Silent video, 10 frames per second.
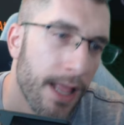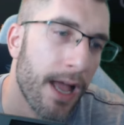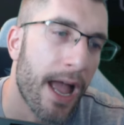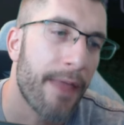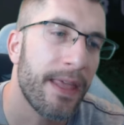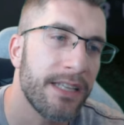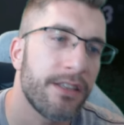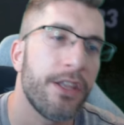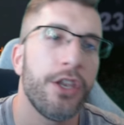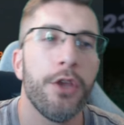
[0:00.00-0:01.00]
And
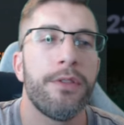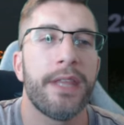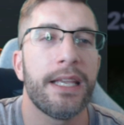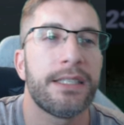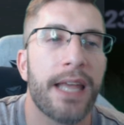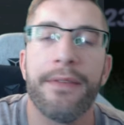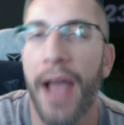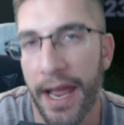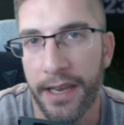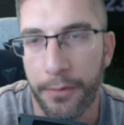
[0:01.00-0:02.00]
these are the new things they've
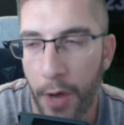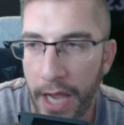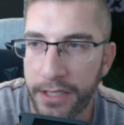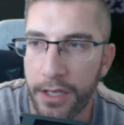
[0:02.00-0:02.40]
added, right?